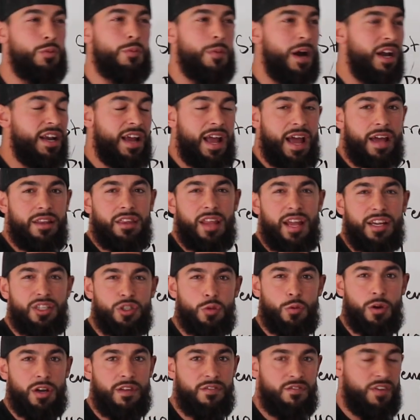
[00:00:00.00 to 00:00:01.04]
we might have had like
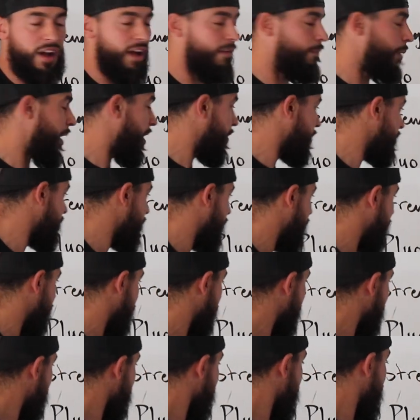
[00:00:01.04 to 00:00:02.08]
25 pounds
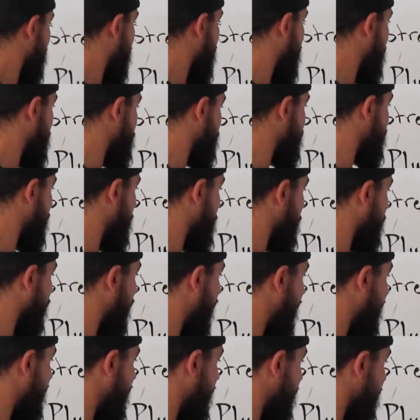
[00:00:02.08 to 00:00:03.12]
on, something
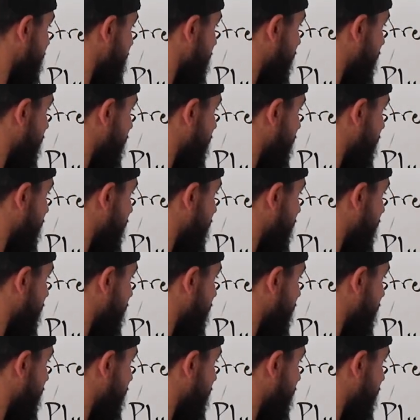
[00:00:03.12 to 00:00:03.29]
light,